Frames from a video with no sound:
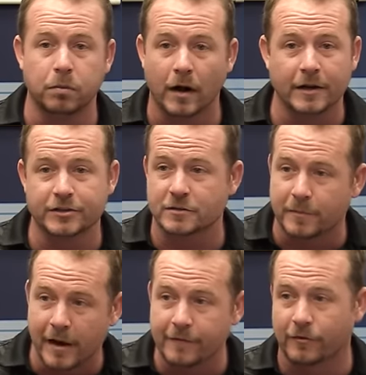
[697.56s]
but I just
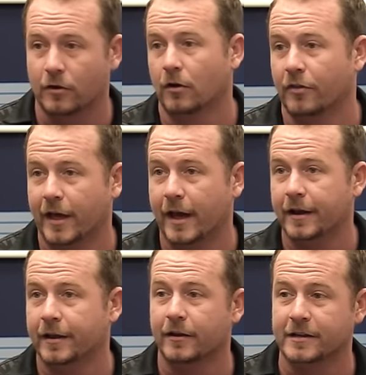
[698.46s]
paid for all
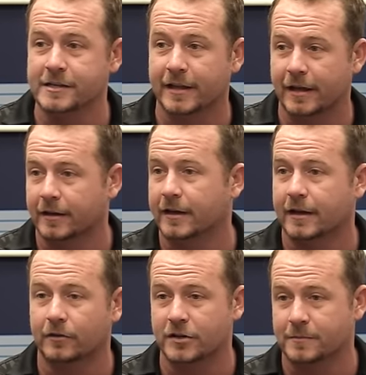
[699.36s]
that, and isn't that gonna
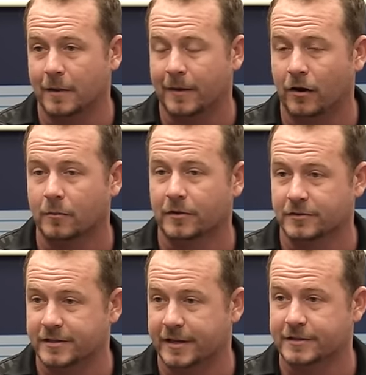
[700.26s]
increase my power
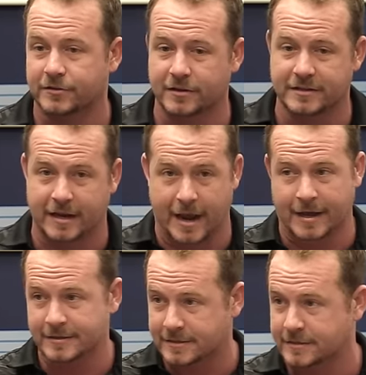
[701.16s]
bills? The answer is
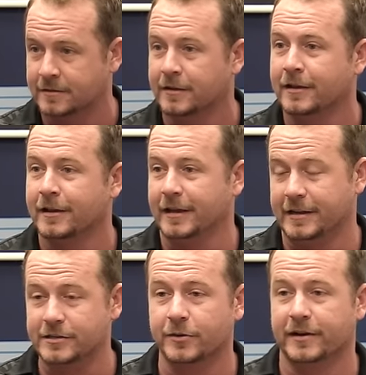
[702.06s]
yes. It
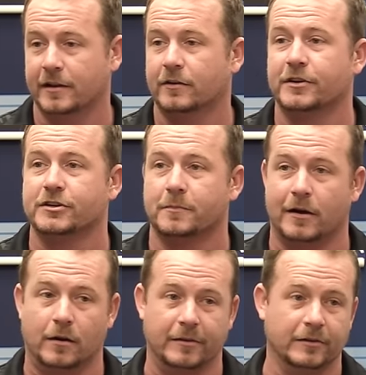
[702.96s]
is going to increase your
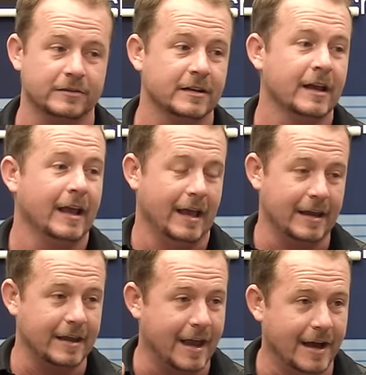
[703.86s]
power bills,
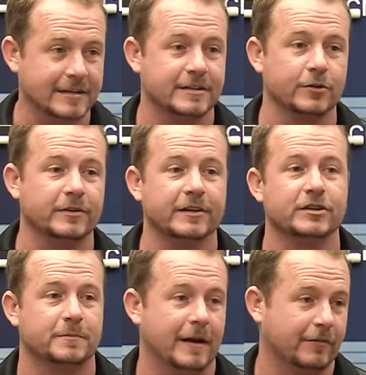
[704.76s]
and yes, you did
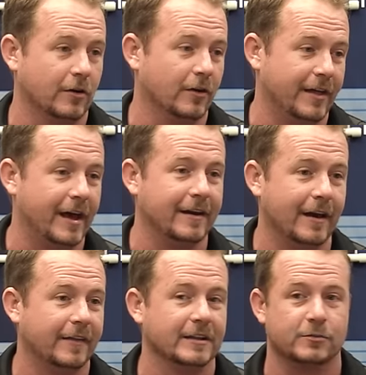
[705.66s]
just pay for all that, and
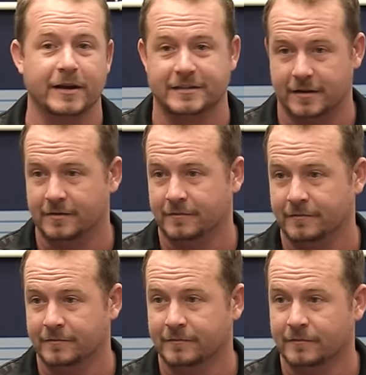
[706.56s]
now that's wasted.
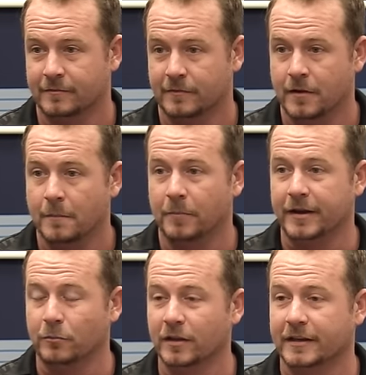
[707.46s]

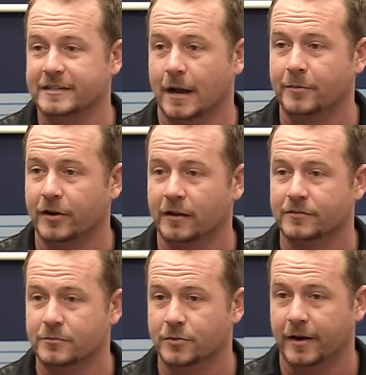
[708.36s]
But will it stop your ducts
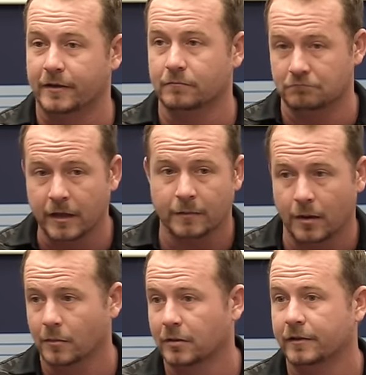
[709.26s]
from sweating? Yeah,
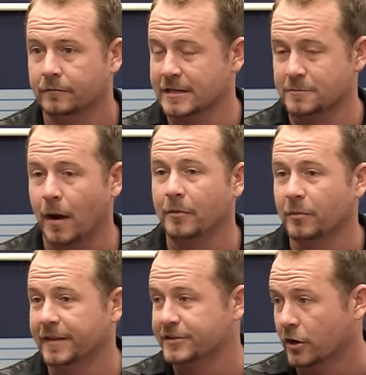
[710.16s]
probably, because that's probably
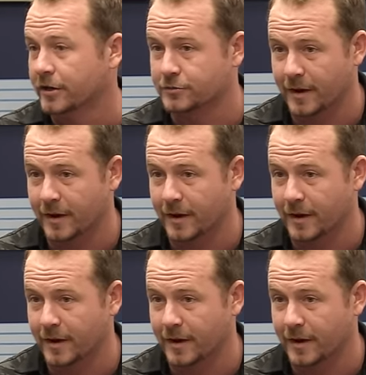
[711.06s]
when they started